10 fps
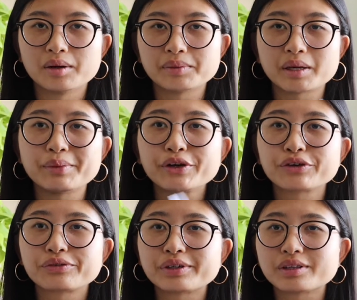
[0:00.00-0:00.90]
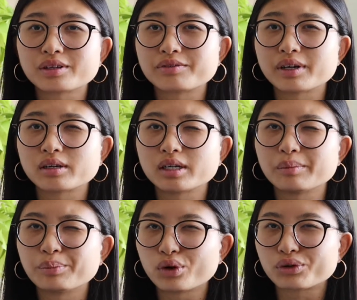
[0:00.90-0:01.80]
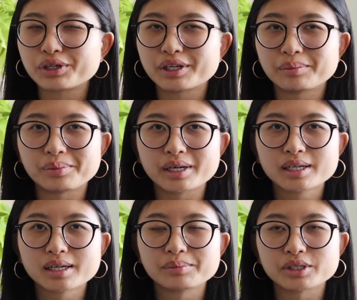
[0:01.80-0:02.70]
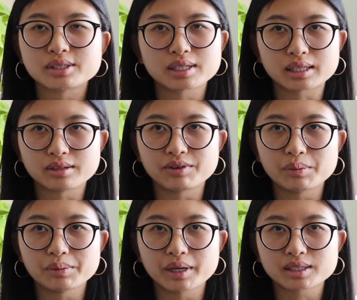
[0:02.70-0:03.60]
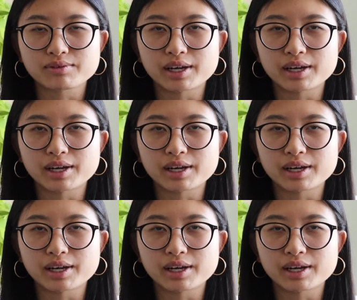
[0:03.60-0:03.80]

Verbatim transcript: they make your feet look very bulky and big compared to like the Vapormax